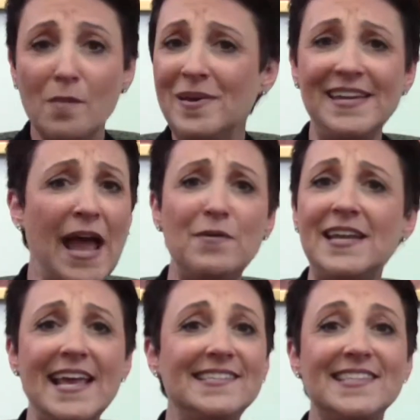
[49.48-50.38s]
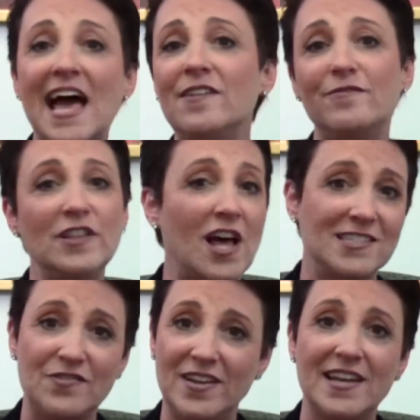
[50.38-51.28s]
But nowadays, that
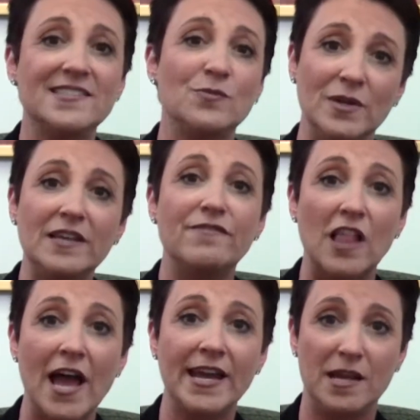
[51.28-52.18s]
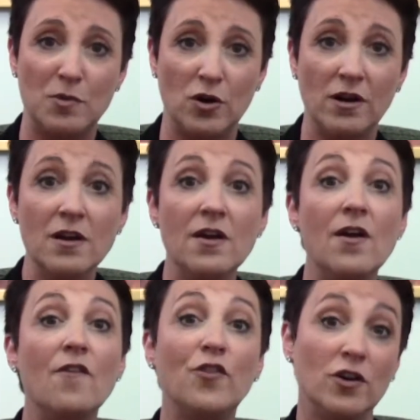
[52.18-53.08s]
philosophy doesn't really fly anymore
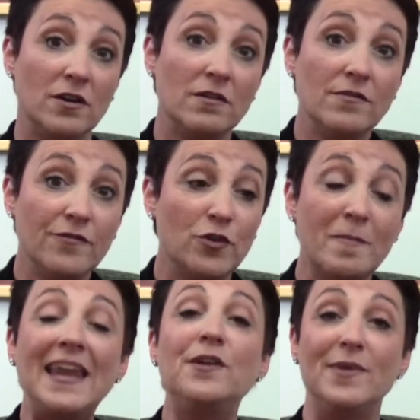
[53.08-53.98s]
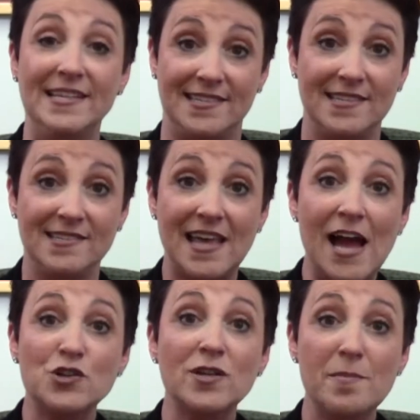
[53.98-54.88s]
for many reasons.
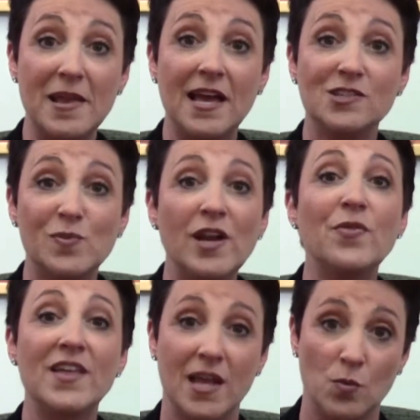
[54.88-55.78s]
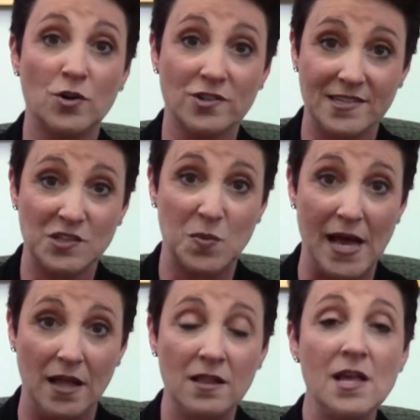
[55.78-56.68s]
Actually, because we don't think it works as
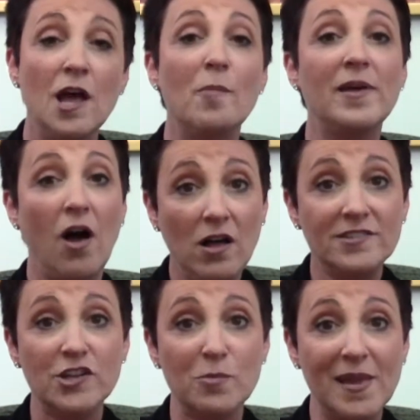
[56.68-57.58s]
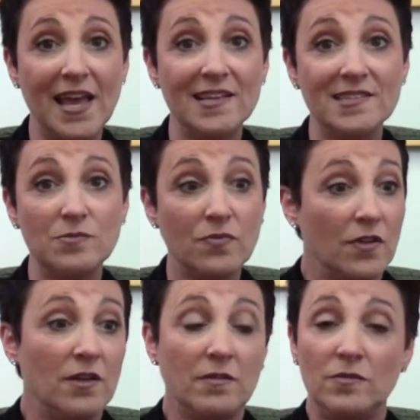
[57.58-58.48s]
well, but also because
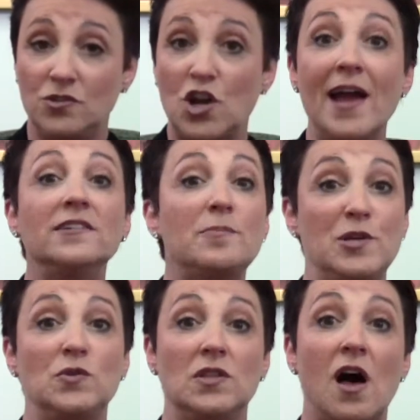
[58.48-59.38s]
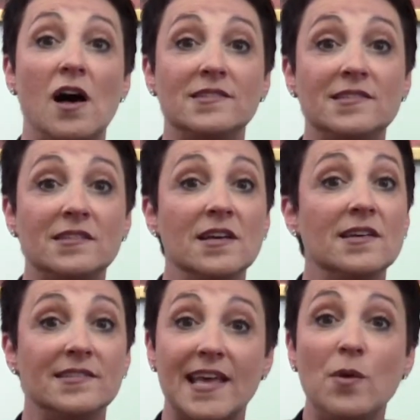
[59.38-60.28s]
the child abuse laws
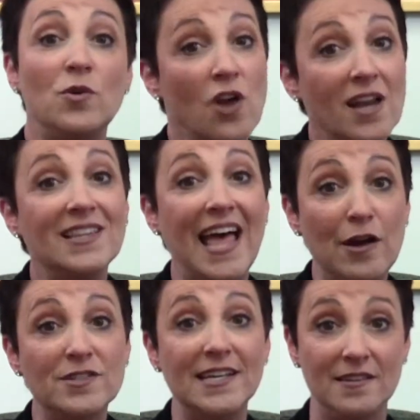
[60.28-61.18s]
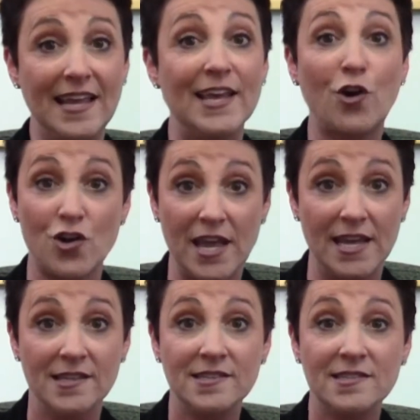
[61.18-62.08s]
say we're not allowed to hit our
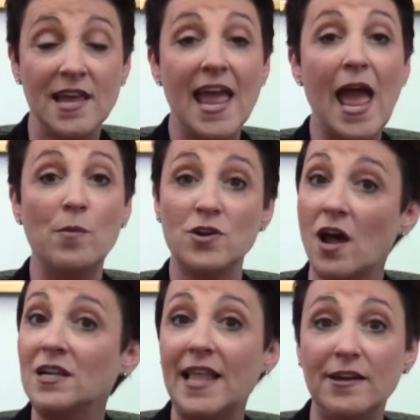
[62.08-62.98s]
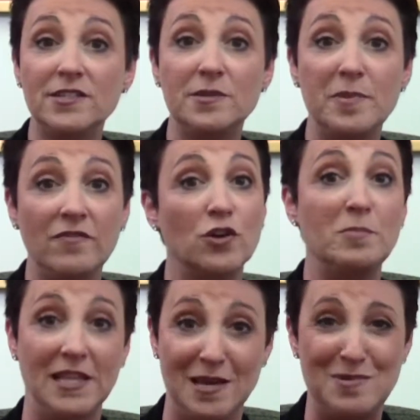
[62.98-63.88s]
kids, and we're not allowed to be verbally